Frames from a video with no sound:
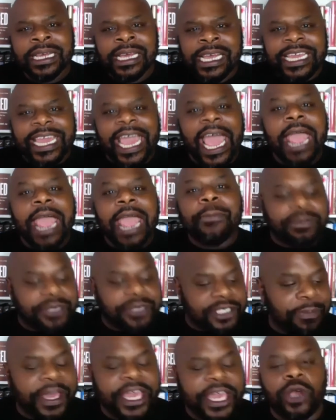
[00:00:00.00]
came up to
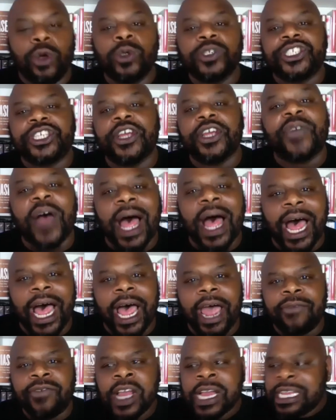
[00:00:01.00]
me who
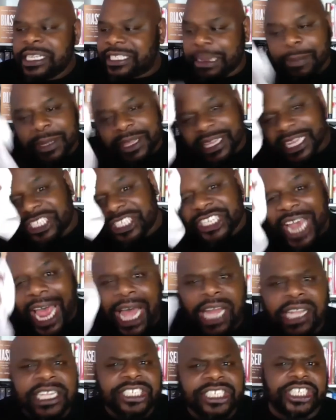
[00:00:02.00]
survived some of the
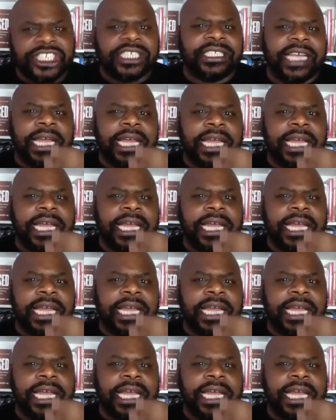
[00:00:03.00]
challenges and